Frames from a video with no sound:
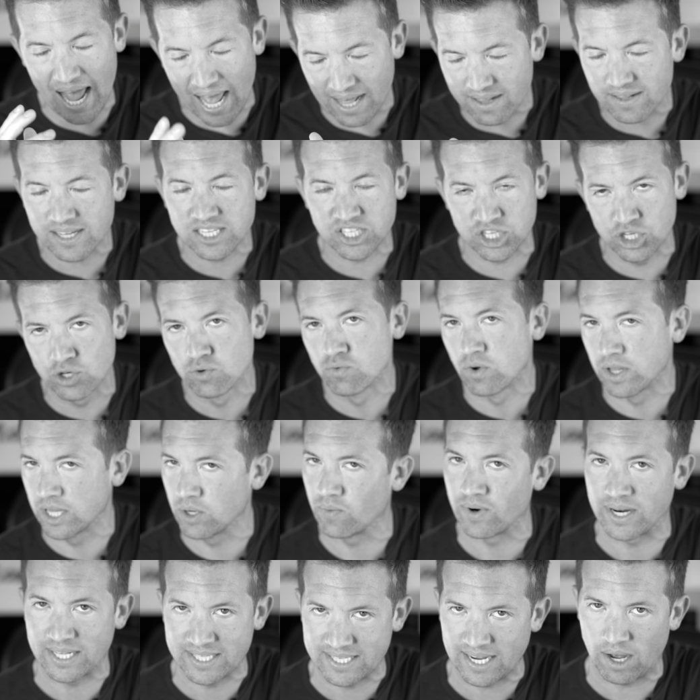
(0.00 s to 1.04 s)
unless you really
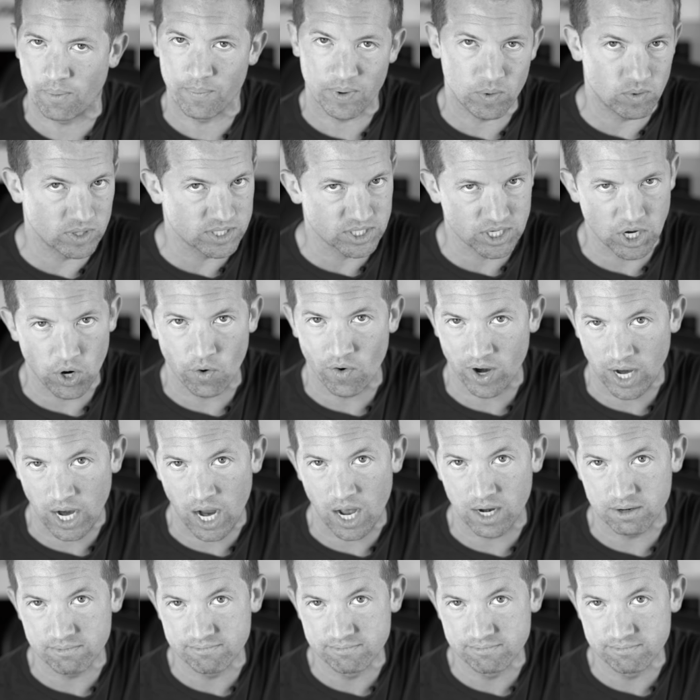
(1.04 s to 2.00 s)
want to tell me what's going on.